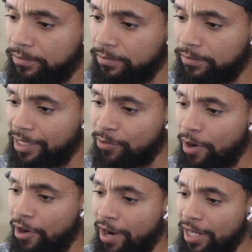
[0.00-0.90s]
That's why
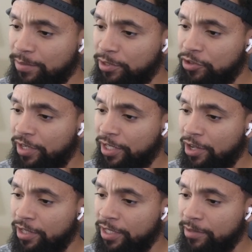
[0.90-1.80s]
her ass be drinking
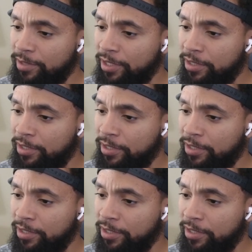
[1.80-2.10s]
all the damn time.